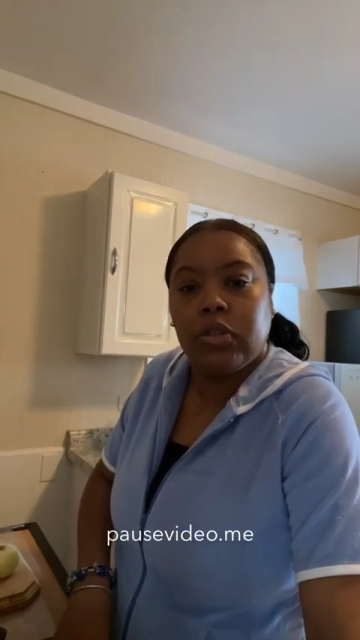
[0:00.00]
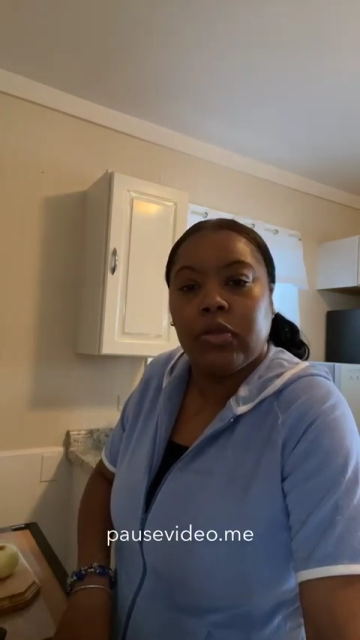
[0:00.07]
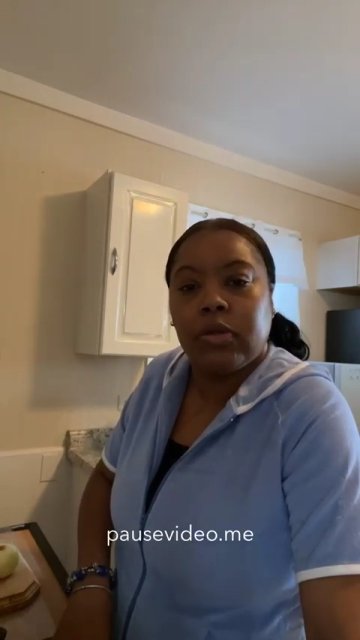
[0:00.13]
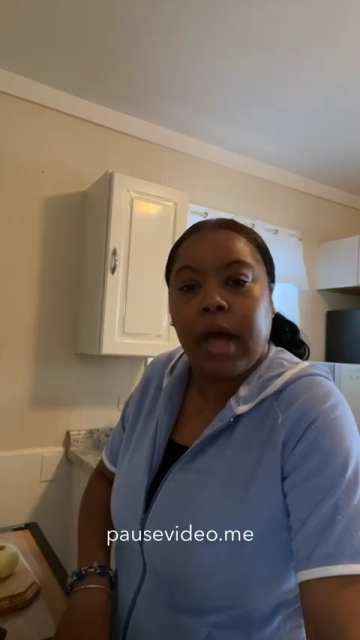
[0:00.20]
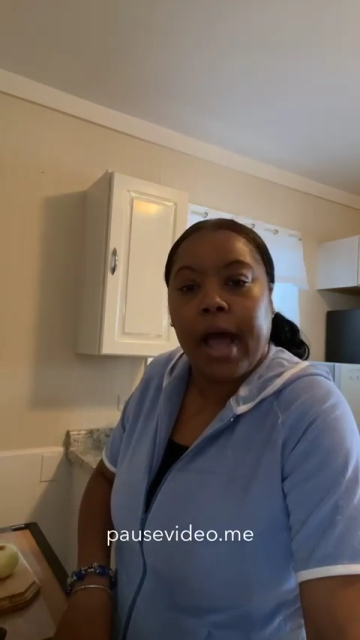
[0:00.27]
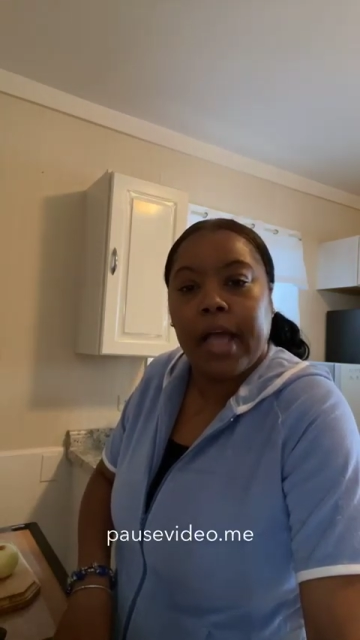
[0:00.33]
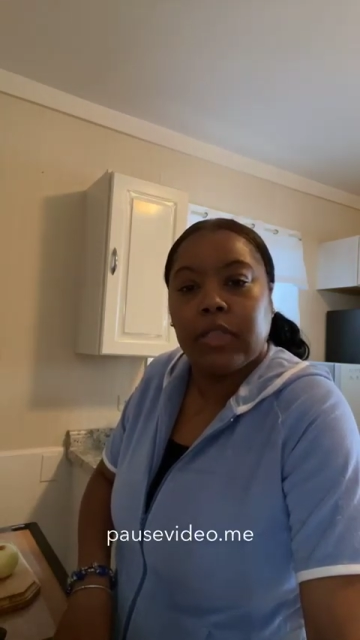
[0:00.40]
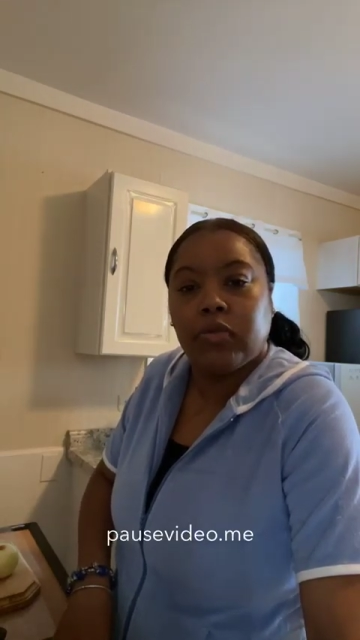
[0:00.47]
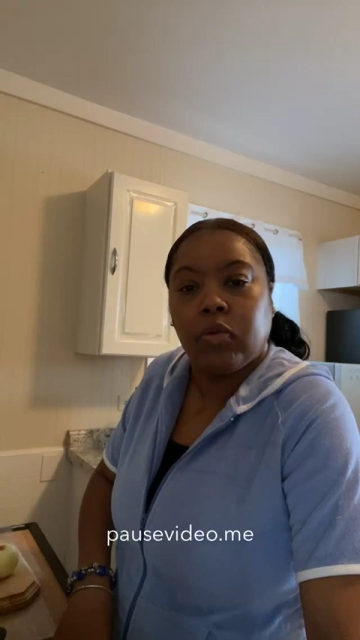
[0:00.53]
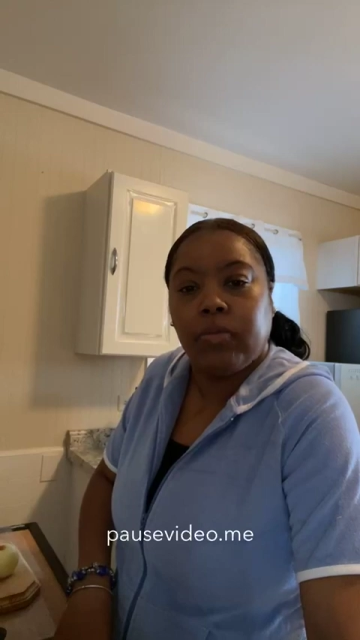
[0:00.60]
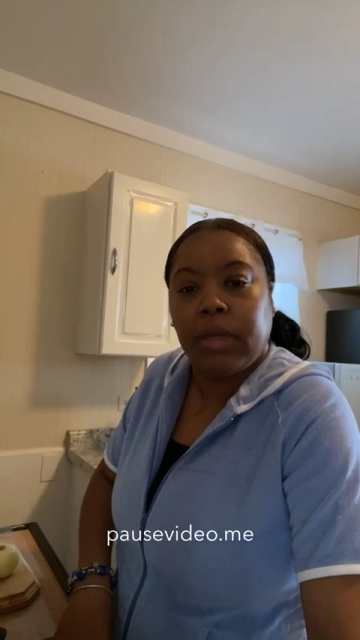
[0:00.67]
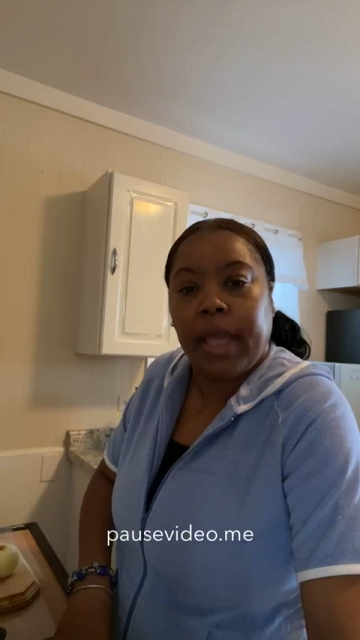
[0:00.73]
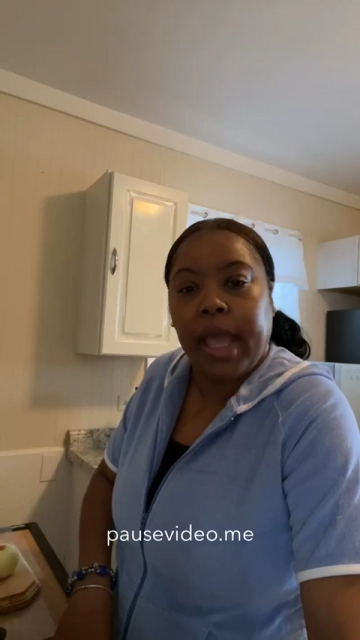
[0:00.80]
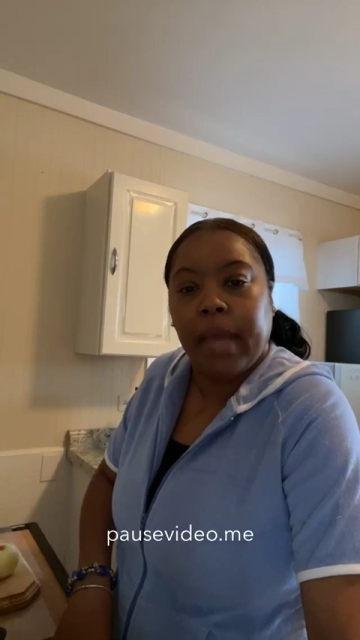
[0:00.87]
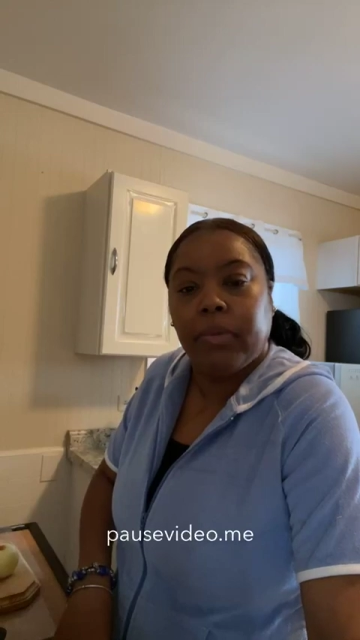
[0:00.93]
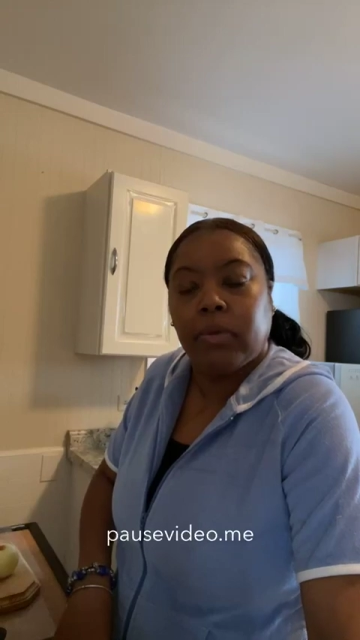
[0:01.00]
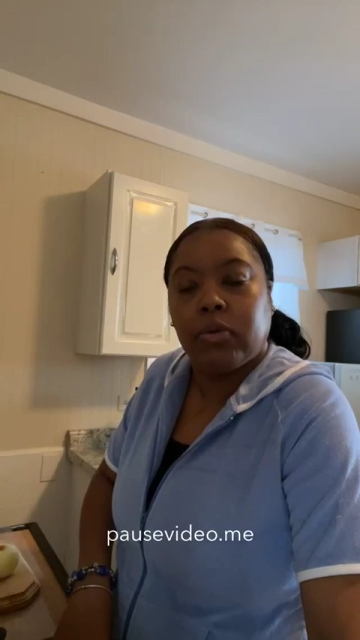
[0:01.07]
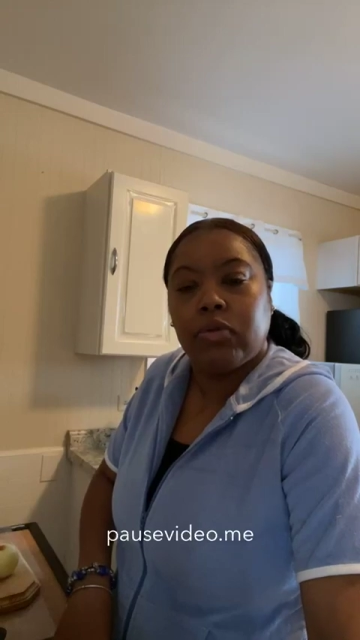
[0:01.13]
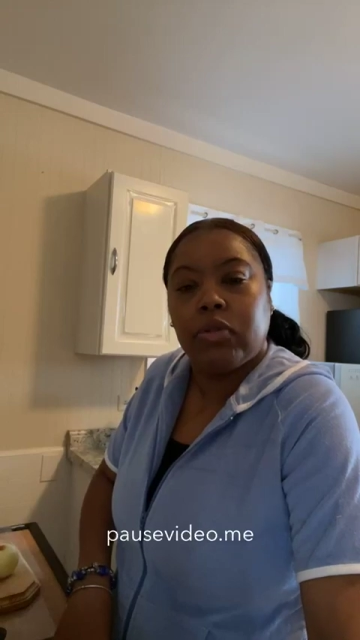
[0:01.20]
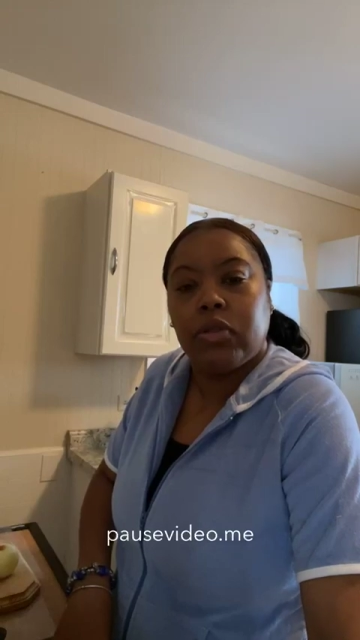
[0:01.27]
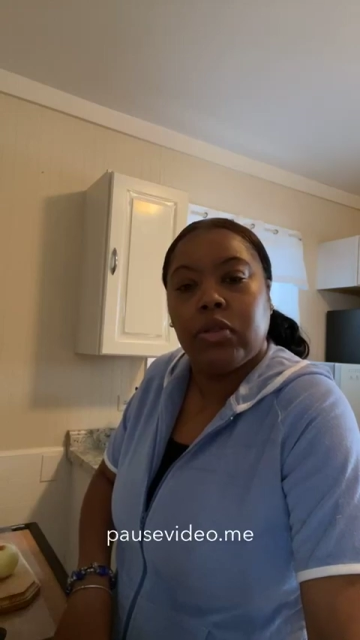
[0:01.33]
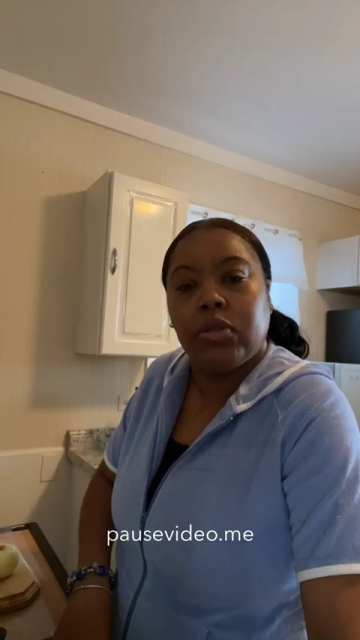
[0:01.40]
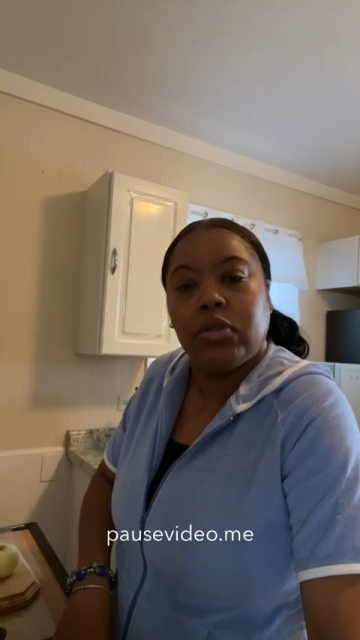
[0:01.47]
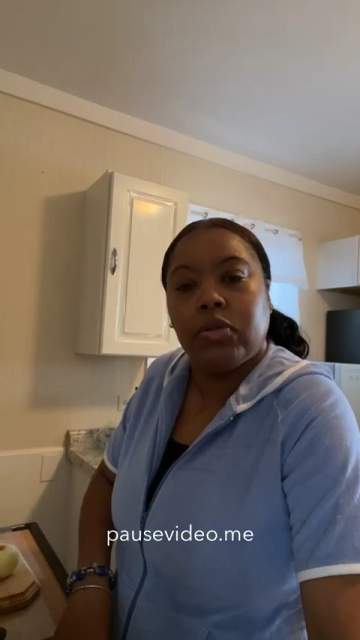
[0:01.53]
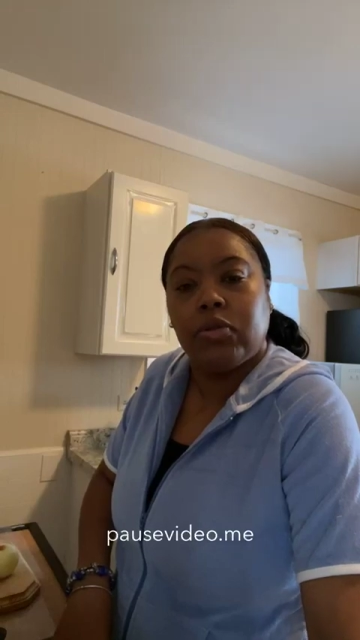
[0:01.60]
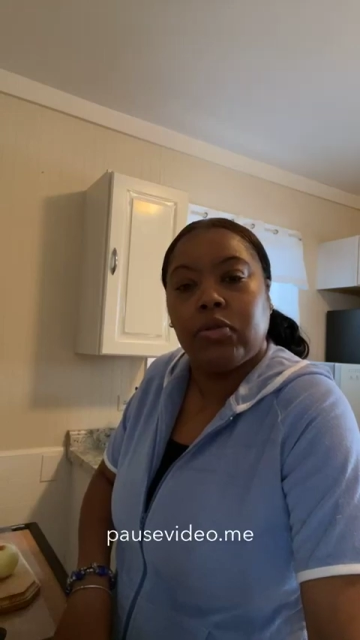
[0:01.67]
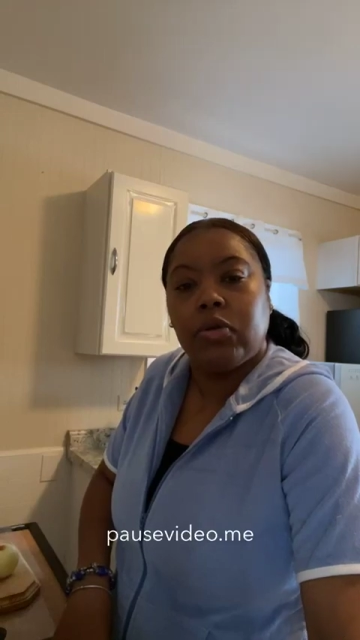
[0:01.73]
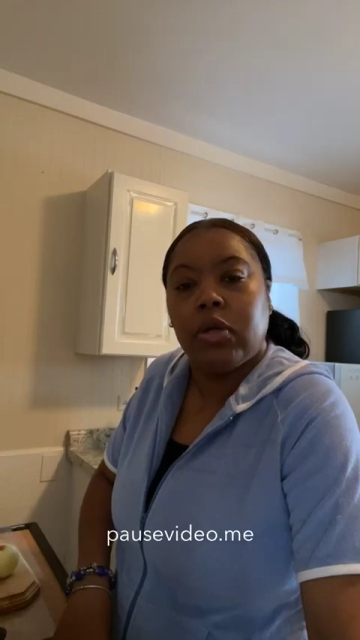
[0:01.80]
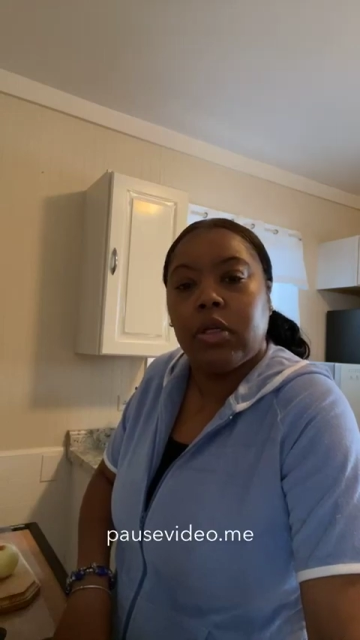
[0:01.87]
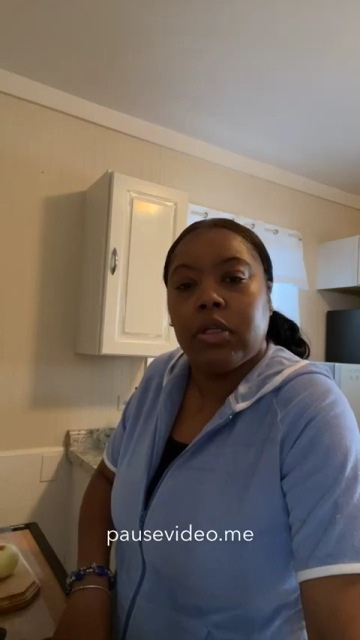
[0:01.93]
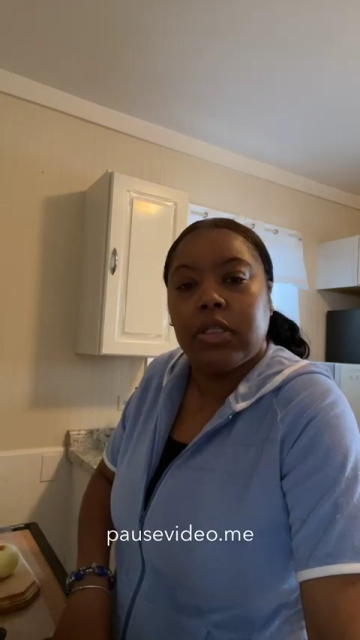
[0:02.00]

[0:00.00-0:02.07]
you guys will be able to